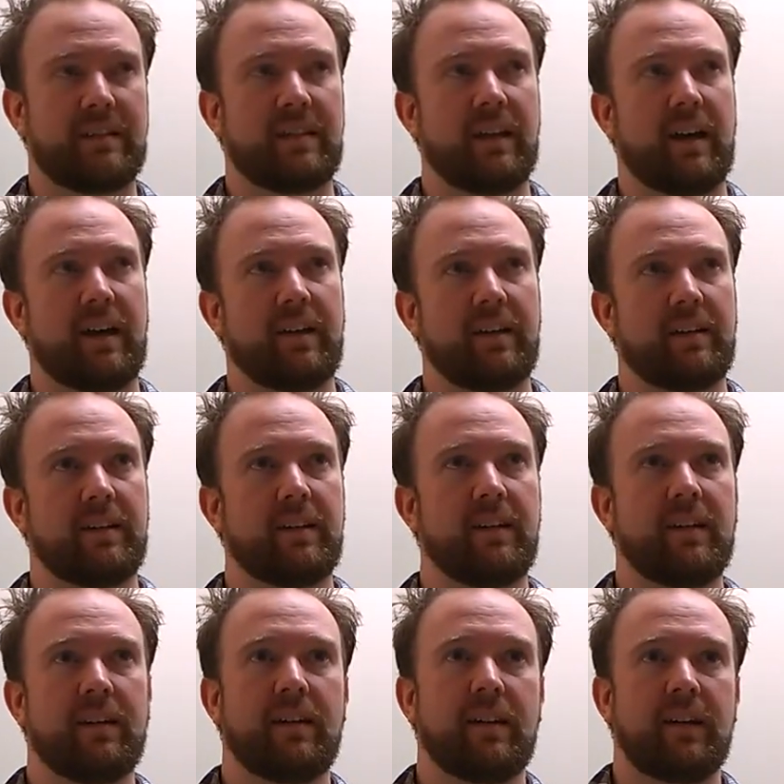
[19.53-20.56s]

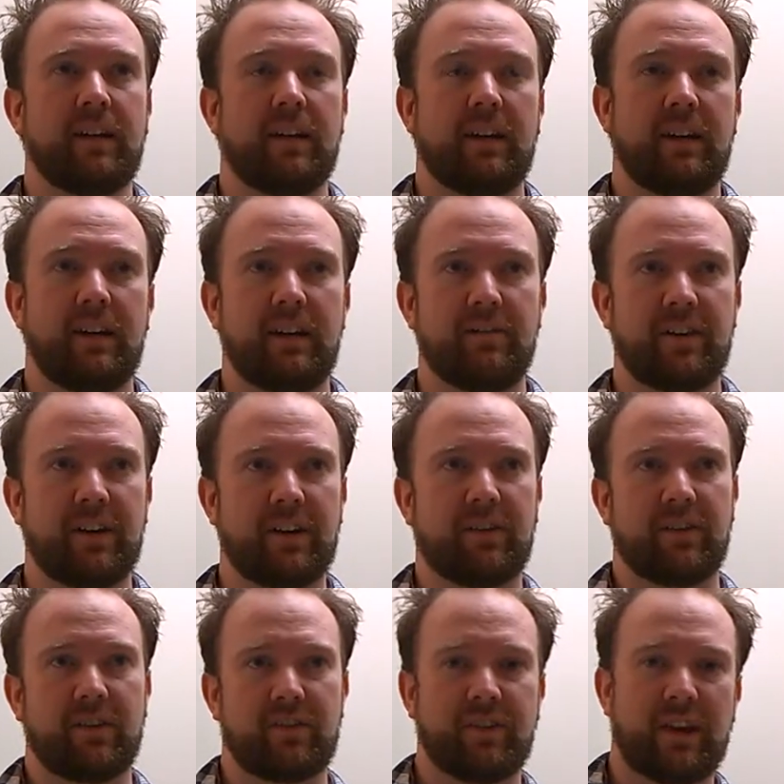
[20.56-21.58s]
done in a very
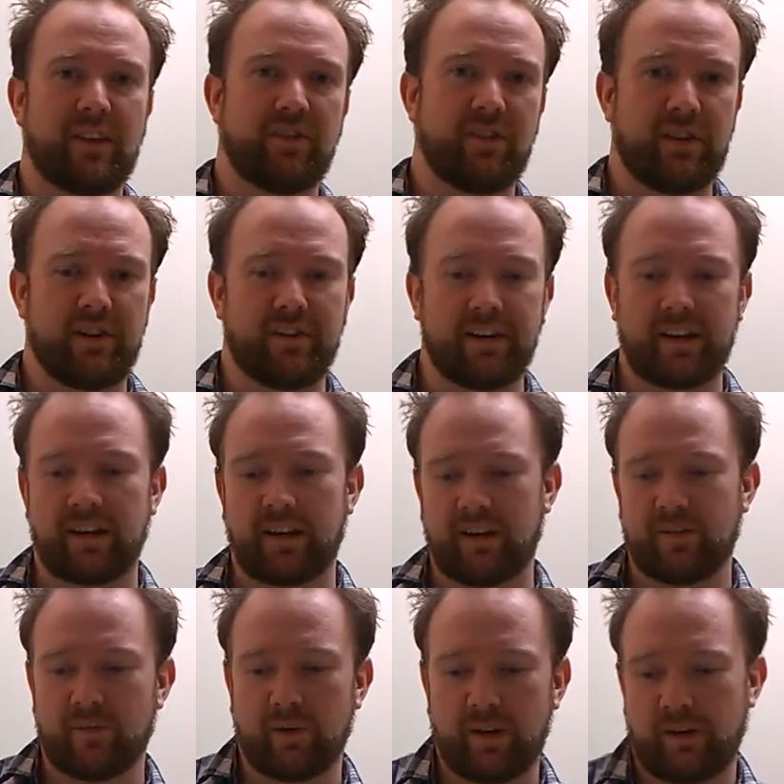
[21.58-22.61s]
sort of engineering
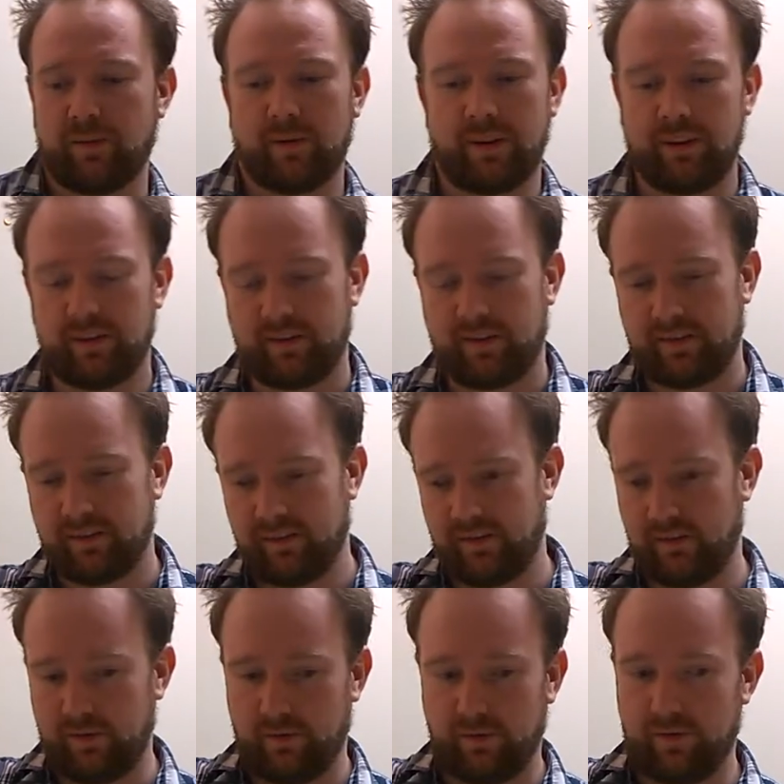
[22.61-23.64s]
kind of way, where this
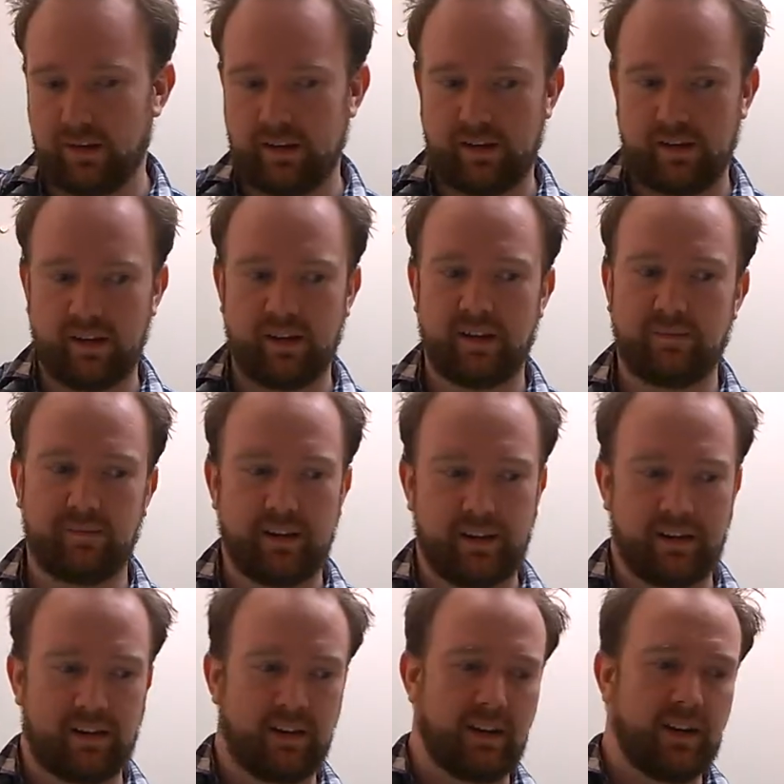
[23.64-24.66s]
dude ended up
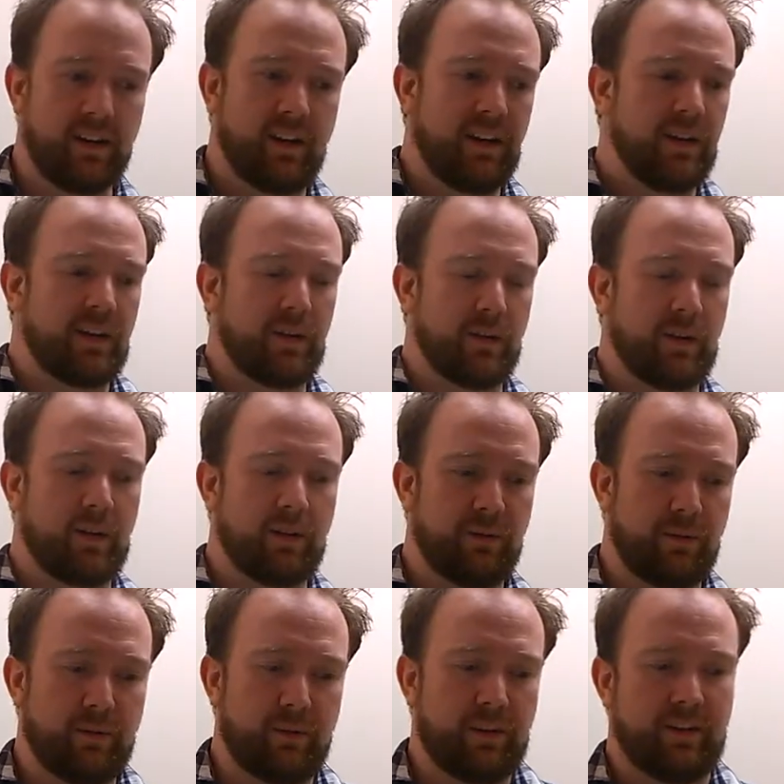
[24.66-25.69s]
like going
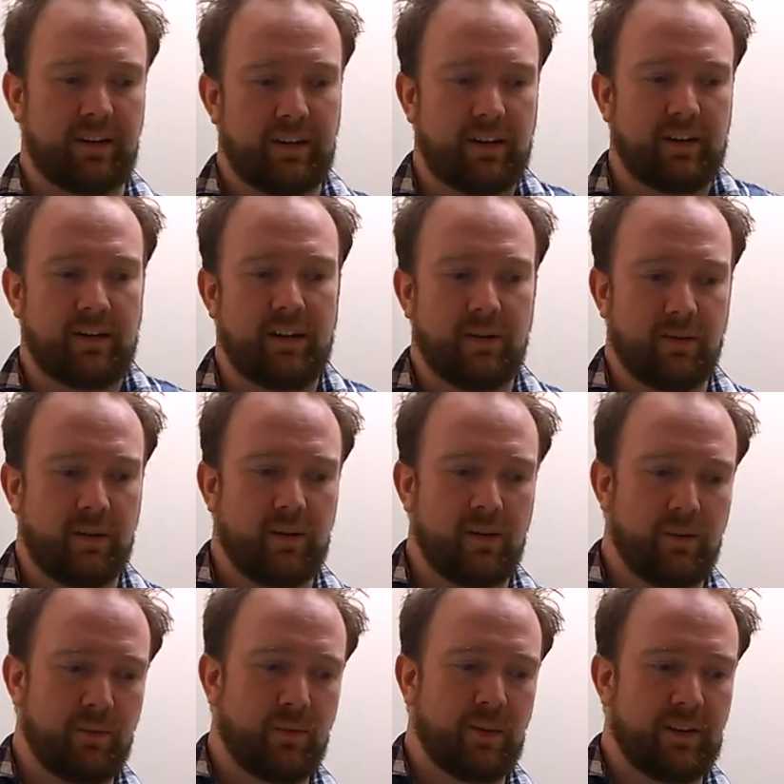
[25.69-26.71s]
through and saying, "All right,
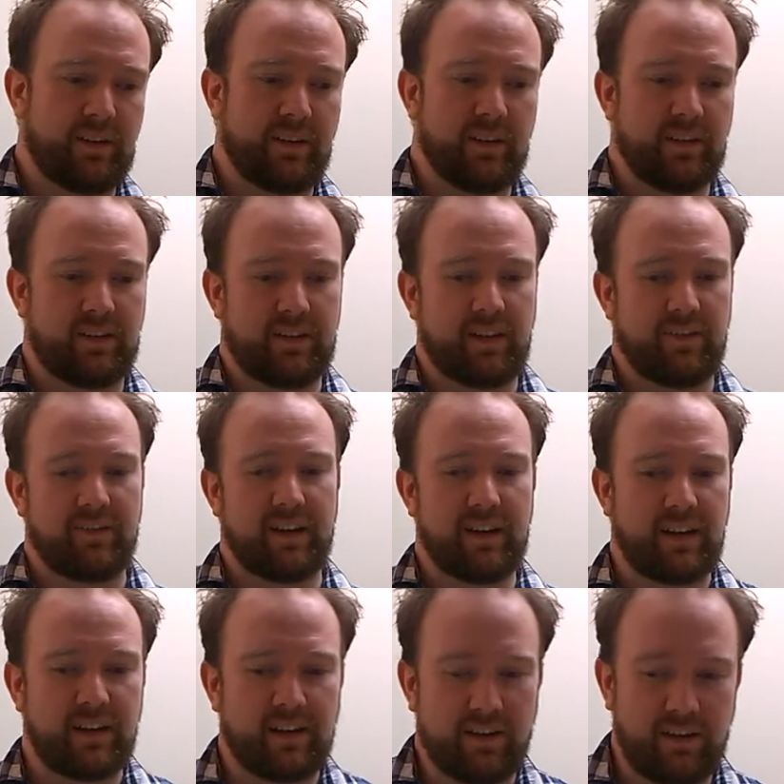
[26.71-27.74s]
well, what's all the stuff I
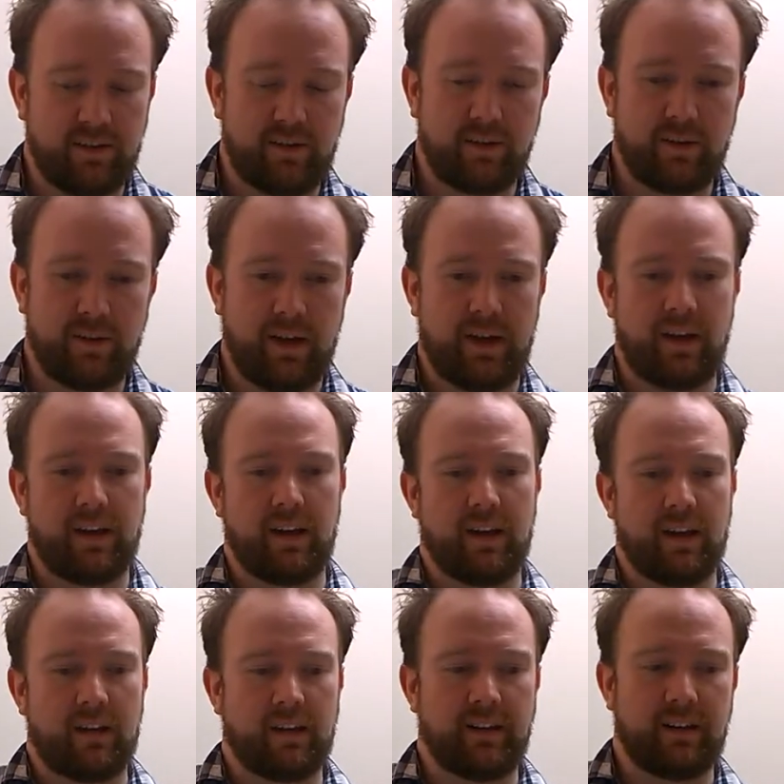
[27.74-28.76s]
need to do
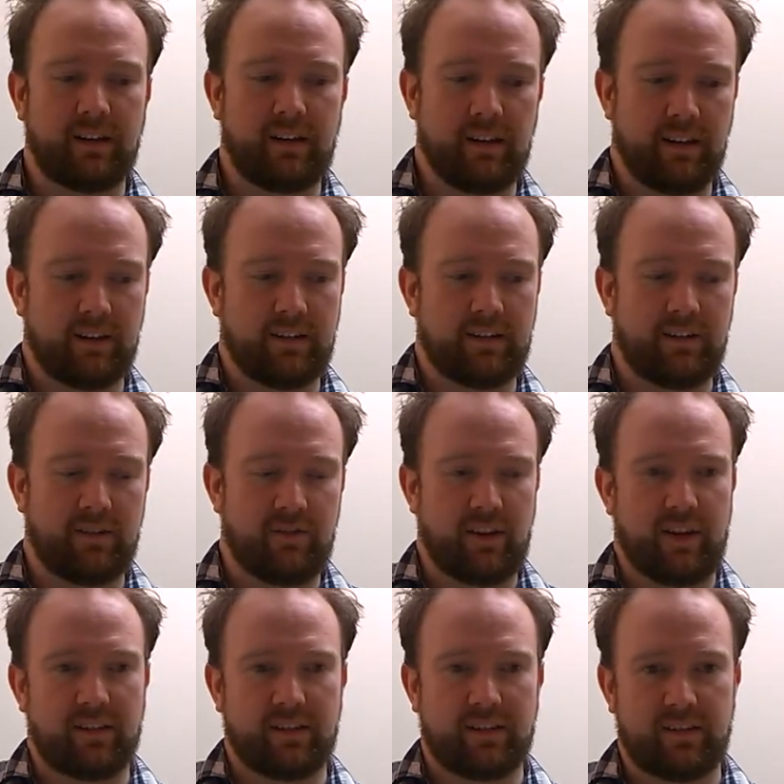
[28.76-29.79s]
and need to
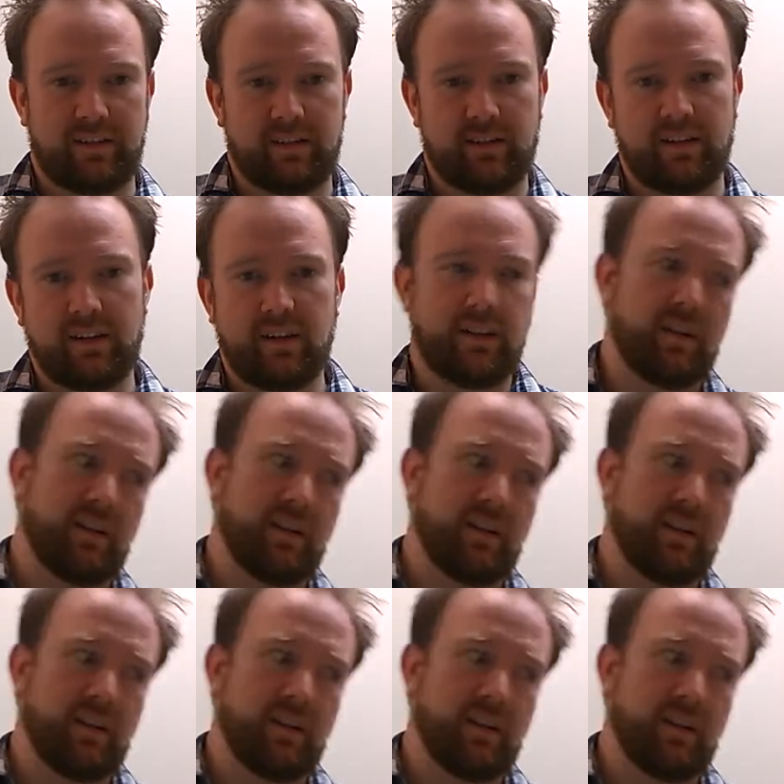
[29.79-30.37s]
ingest, and